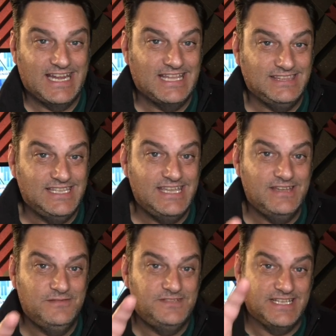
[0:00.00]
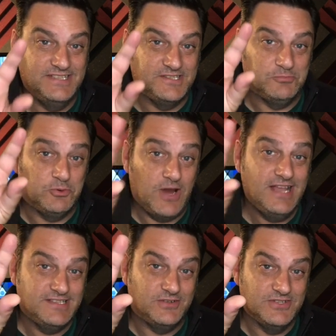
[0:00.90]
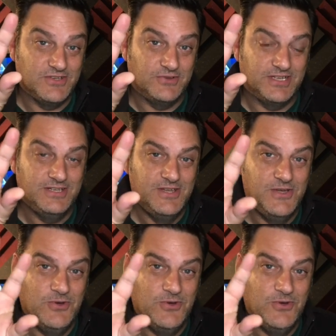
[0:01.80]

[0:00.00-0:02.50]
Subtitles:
and I lived in Surprise, Arizona,